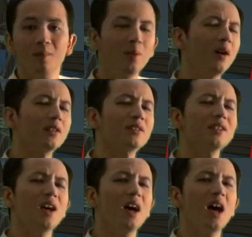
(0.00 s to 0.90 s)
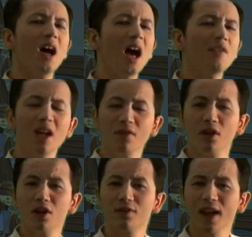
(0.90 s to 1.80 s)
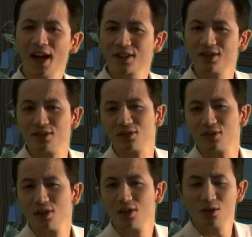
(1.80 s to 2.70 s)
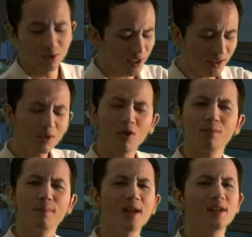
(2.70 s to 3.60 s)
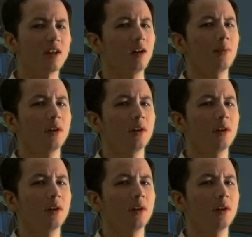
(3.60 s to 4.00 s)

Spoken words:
But have you ever heard of actors who did their own makeup?